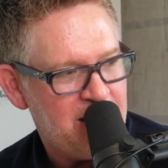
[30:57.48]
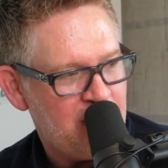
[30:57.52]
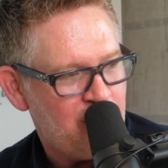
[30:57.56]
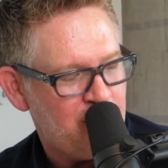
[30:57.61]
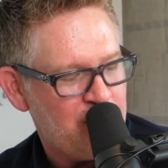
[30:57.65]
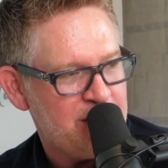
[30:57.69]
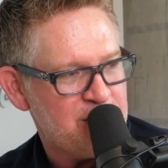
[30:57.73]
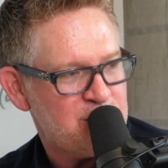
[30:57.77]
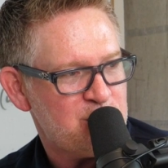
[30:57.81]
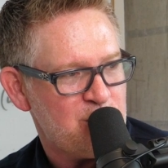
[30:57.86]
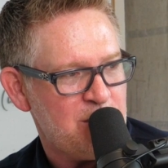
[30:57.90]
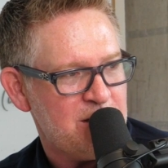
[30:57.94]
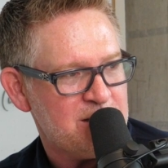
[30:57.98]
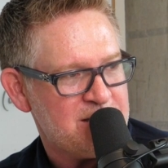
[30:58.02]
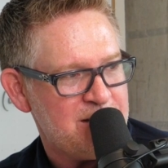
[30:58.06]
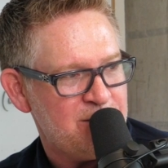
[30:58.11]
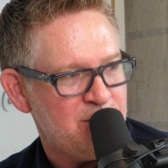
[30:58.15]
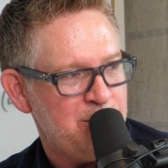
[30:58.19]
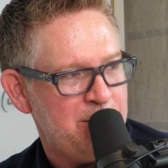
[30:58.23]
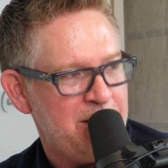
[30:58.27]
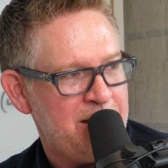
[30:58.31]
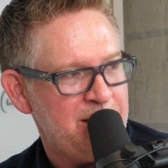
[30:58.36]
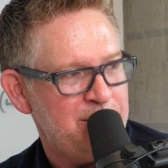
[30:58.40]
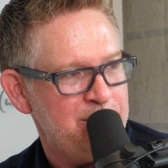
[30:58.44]
and I want to stress to
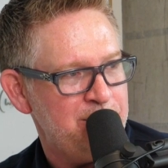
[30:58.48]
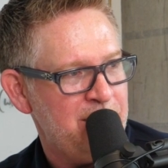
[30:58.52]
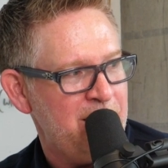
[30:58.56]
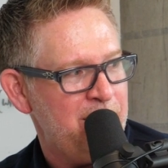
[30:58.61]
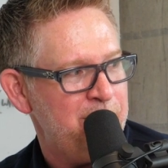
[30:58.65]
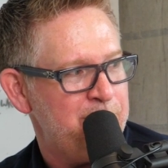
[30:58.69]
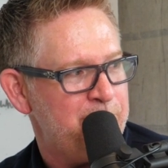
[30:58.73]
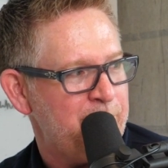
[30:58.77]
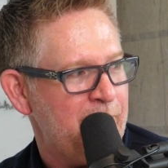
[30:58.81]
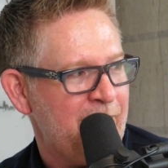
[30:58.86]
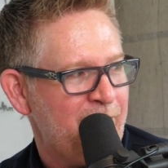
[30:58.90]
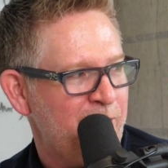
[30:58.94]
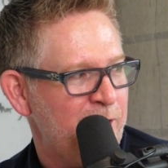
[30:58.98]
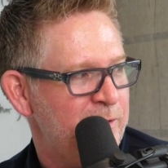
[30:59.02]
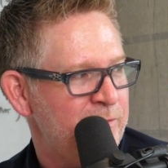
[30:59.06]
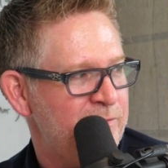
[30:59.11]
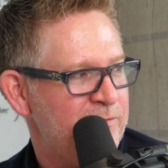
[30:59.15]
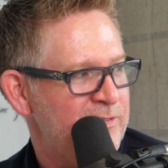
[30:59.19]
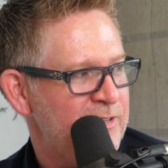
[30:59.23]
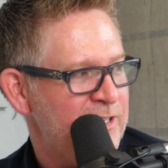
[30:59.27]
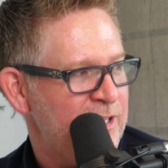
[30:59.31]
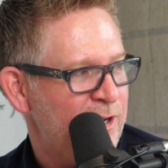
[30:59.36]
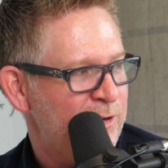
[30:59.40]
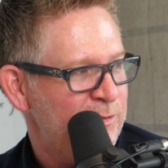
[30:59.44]
everybody, and
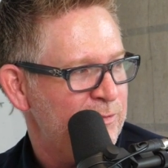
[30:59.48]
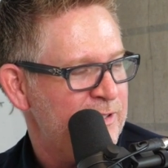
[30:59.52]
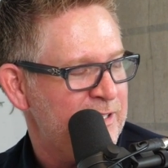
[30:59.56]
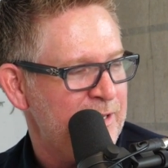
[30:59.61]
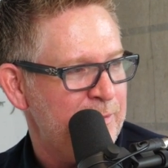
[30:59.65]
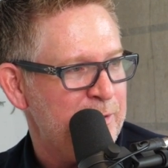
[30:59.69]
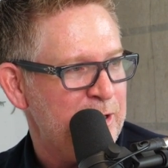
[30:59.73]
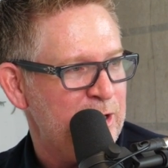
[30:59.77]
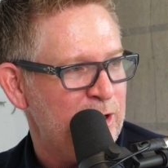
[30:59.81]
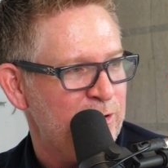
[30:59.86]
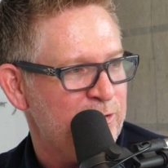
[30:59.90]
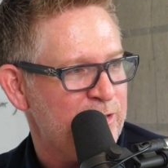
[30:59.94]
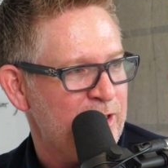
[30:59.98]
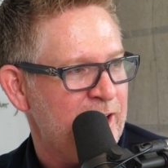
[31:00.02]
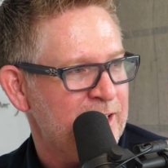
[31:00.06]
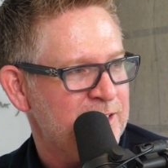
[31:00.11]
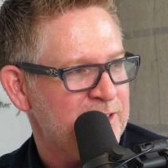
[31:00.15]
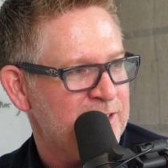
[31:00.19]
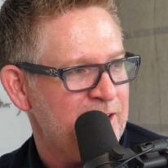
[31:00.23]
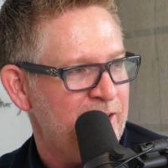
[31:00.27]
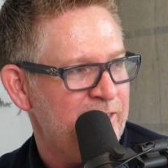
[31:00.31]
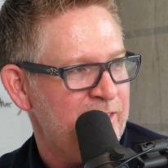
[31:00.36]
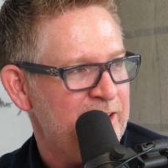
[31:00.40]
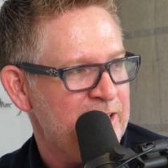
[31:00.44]
Byron, you know, give me your
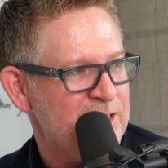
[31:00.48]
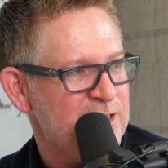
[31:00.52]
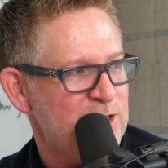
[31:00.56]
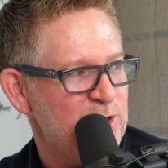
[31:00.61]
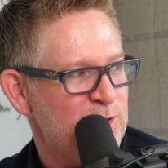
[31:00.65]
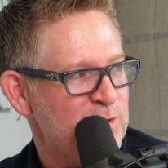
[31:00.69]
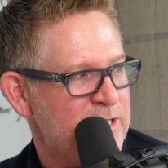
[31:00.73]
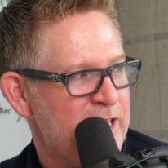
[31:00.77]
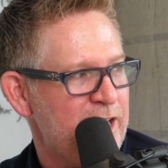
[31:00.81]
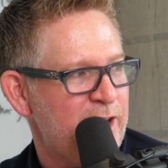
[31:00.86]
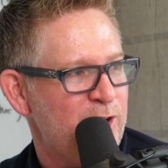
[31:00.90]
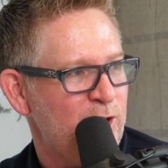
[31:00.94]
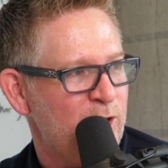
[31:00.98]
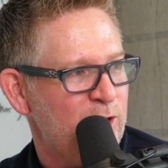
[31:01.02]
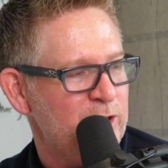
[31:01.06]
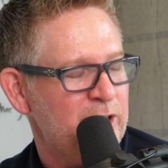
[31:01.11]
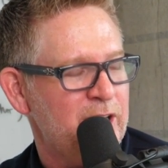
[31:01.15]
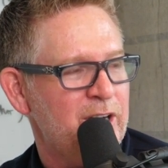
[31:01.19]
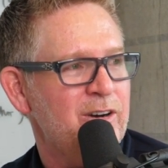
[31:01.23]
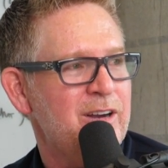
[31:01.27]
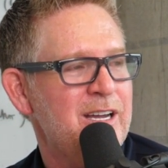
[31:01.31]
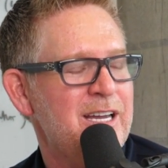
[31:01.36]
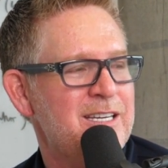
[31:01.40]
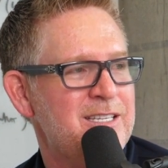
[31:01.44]
thoughts on this. You said it
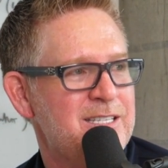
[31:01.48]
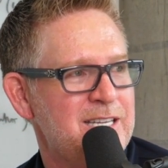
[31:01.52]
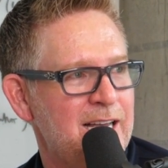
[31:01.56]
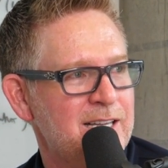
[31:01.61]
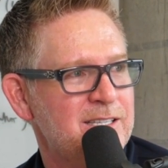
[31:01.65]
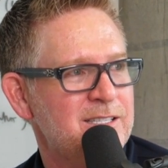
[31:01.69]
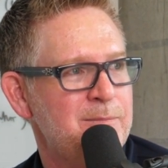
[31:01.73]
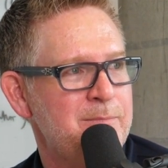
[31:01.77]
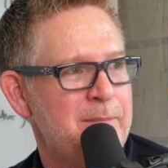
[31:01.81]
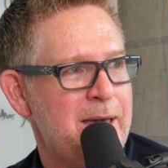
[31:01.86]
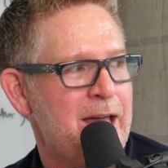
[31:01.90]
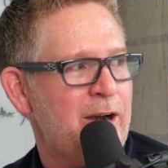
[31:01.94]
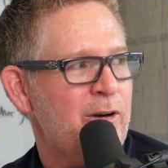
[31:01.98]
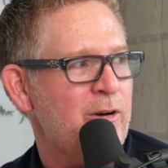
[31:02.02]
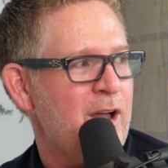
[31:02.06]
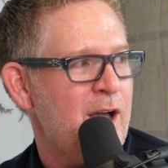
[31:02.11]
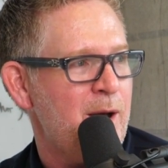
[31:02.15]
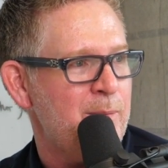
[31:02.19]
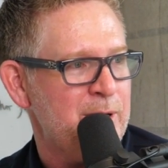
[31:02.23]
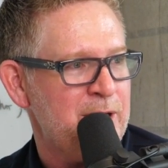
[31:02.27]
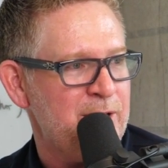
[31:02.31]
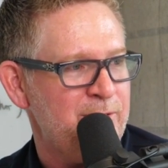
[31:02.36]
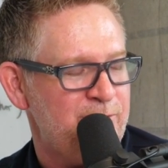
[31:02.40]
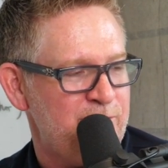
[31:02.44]
earlier. It doesn't matter
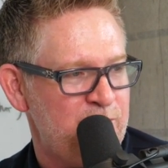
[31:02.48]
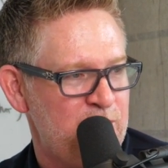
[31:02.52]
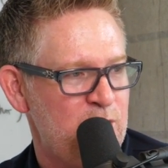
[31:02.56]
how many